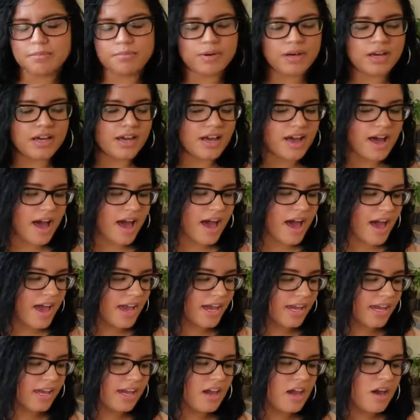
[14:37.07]
But
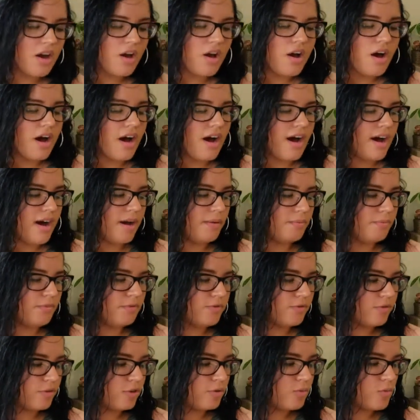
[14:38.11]
I um
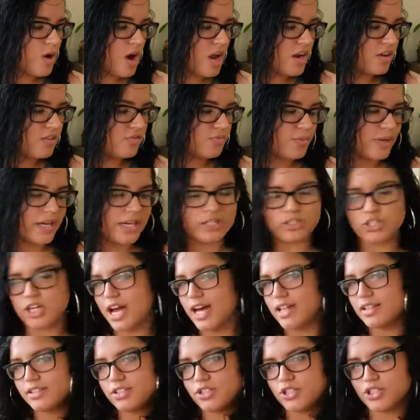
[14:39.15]
for one of my
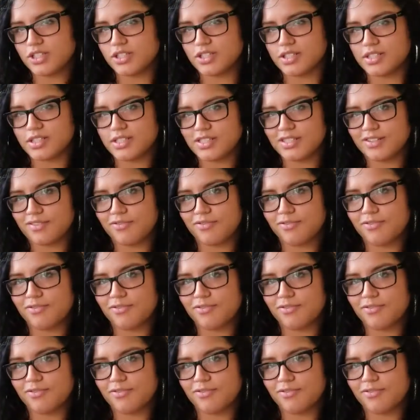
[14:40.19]
challenges